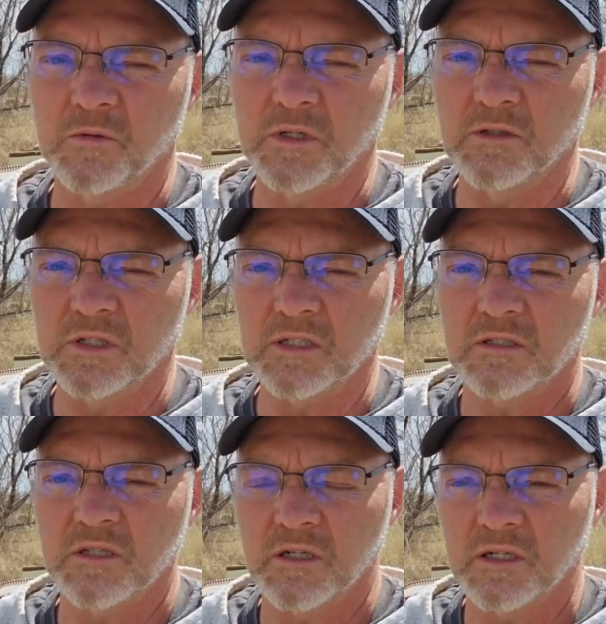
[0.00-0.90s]
We don't get
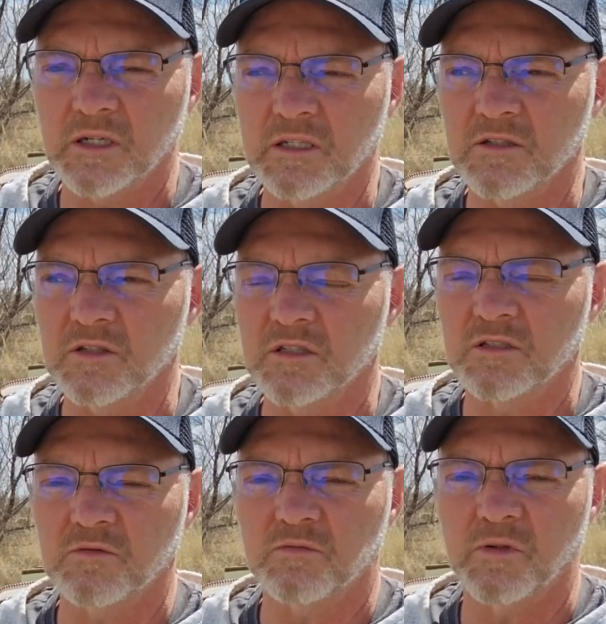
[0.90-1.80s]

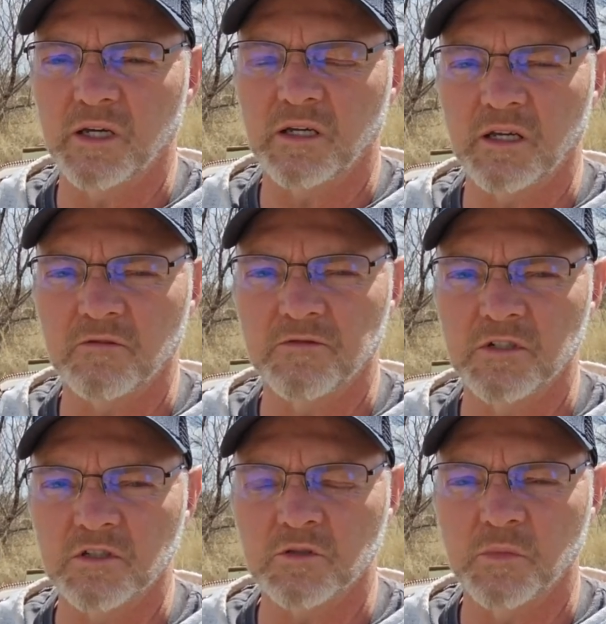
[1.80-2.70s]
tons right at first,